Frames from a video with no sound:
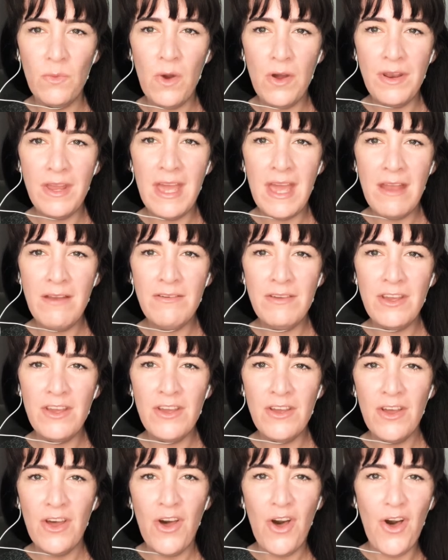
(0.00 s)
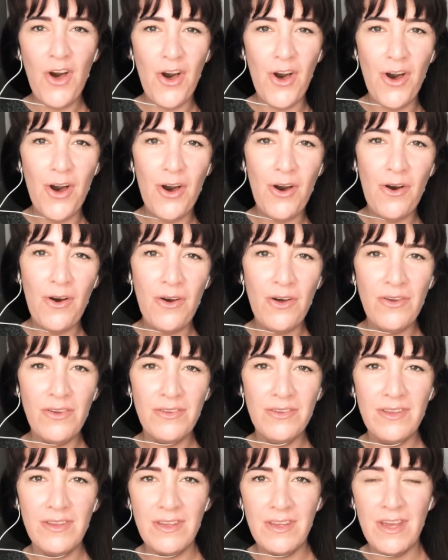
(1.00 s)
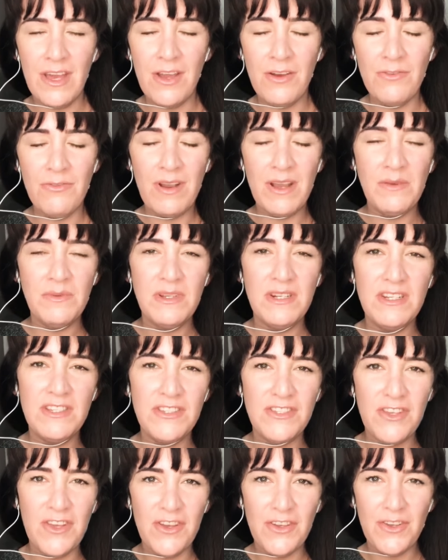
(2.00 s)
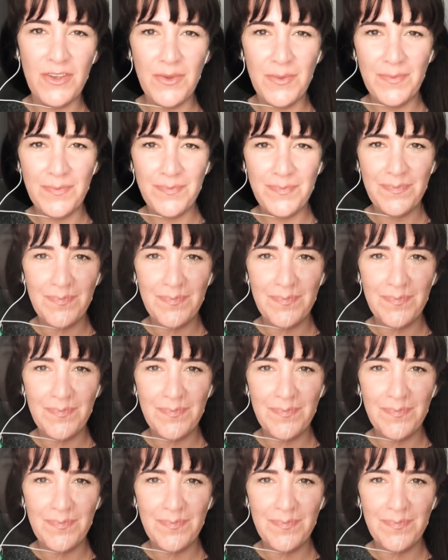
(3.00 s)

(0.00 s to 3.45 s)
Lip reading: one area or around in a circle.